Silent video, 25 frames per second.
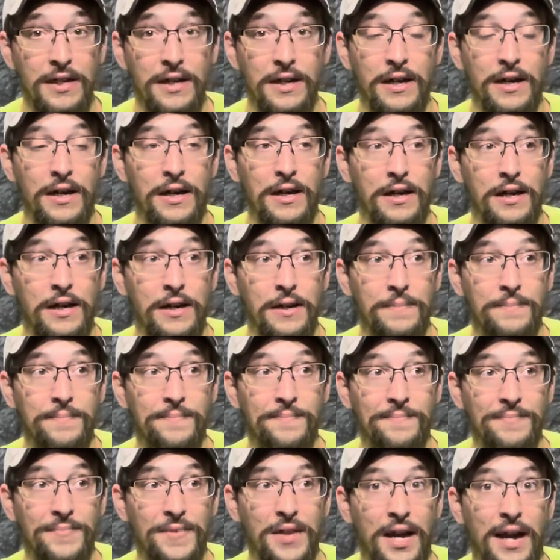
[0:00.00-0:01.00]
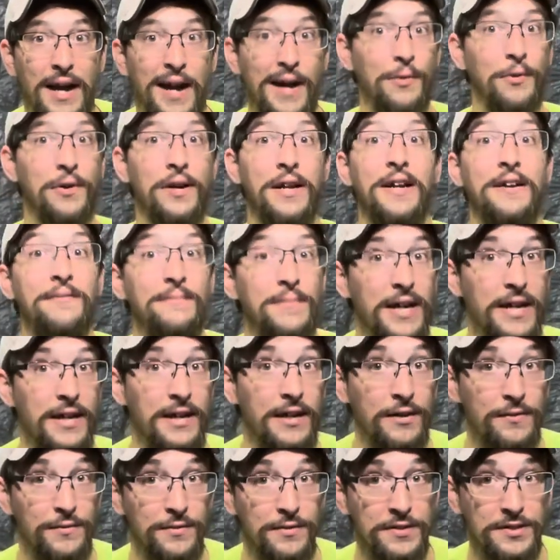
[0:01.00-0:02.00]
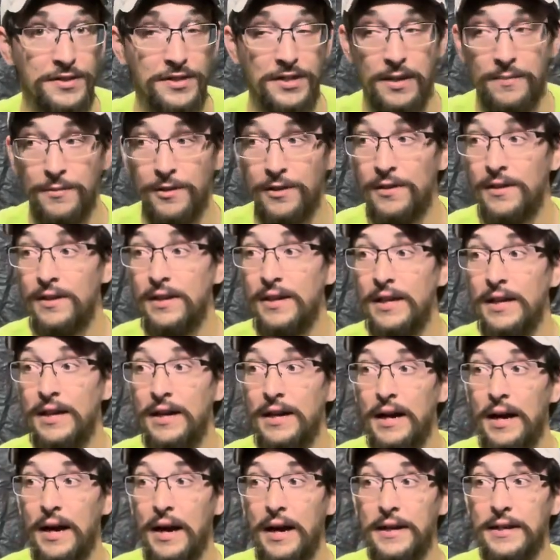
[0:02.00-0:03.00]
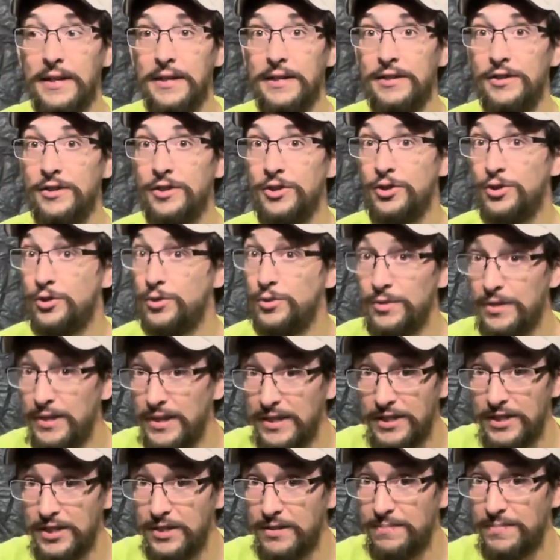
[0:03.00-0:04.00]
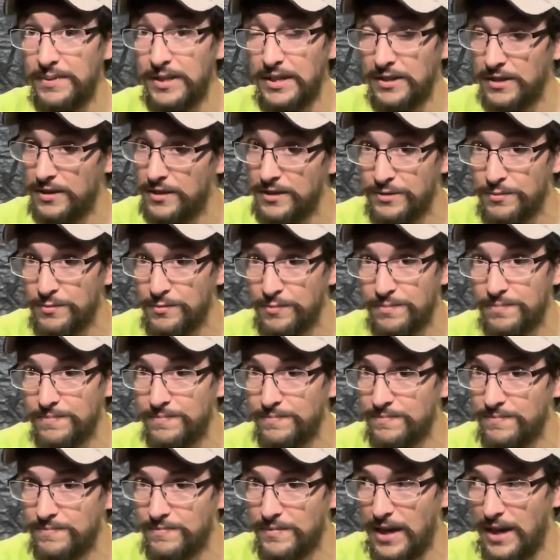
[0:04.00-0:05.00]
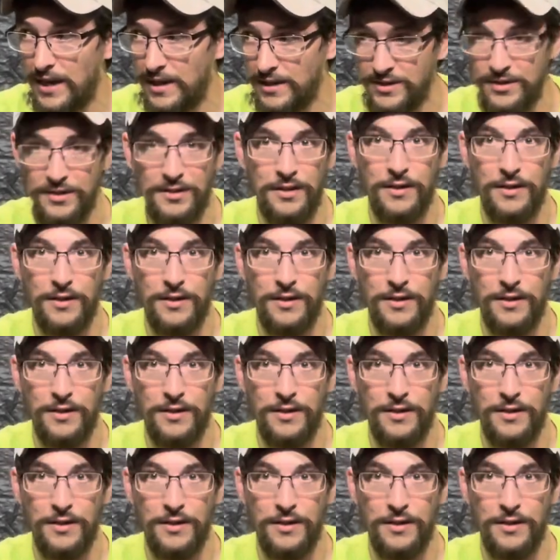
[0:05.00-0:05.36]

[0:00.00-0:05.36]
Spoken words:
I want to have mine out for the summer. I didn't do this because I saw